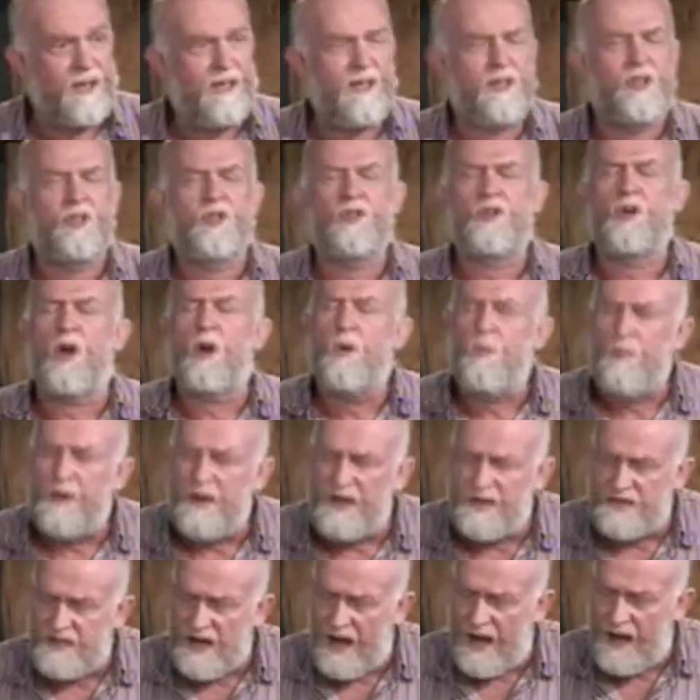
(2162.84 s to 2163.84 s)
so many
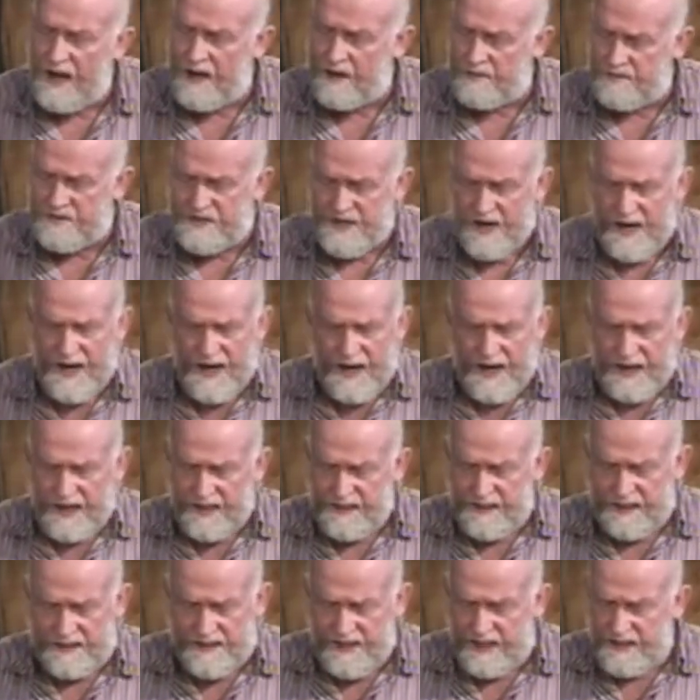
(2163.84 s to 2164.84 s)
times in
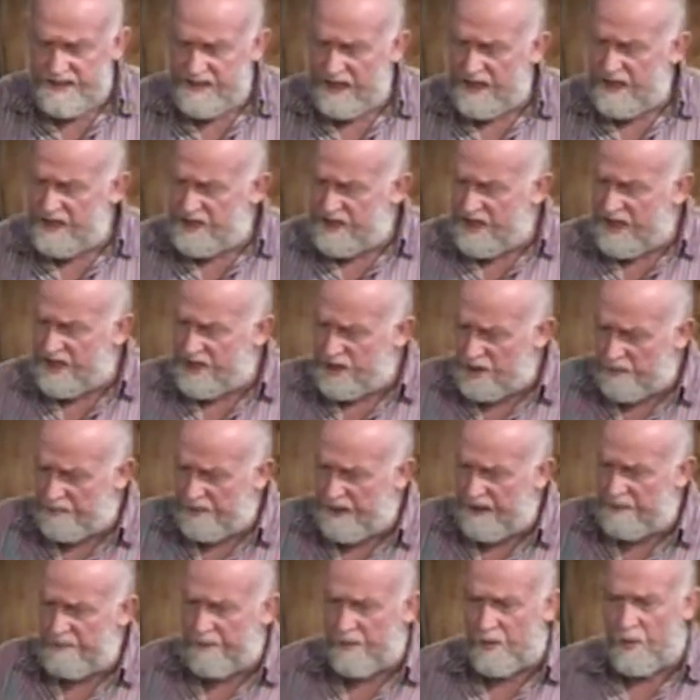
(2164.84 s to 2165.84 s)
the things that he said to
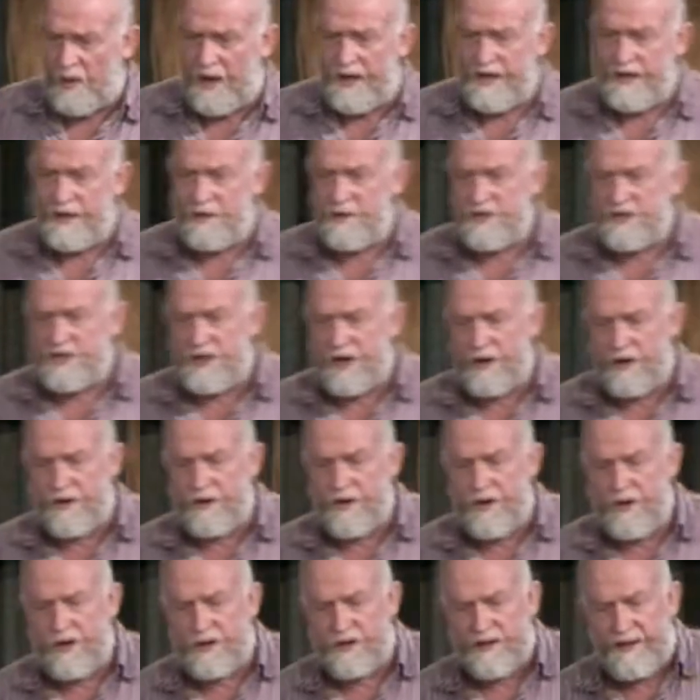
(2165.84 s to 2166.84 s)
people while he was here on
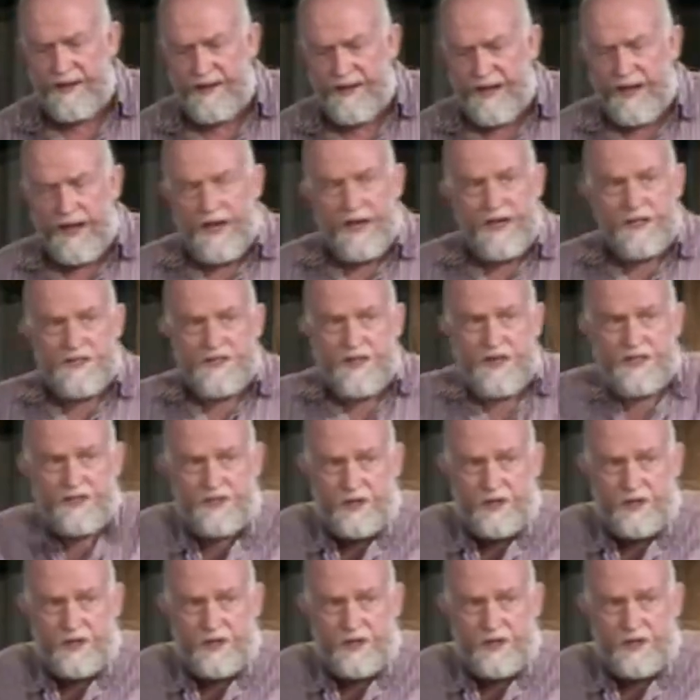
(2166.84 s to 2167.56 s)
earth. He says to